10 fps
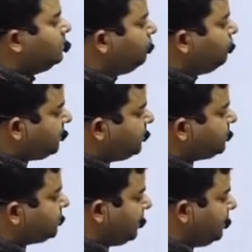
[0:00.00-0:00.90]

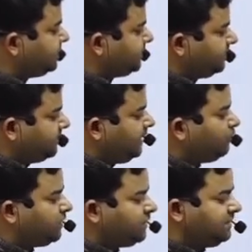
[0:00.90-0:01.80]
and
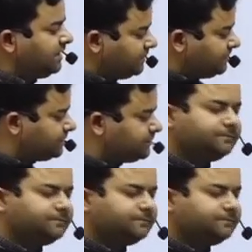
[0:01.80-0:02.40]
what it does.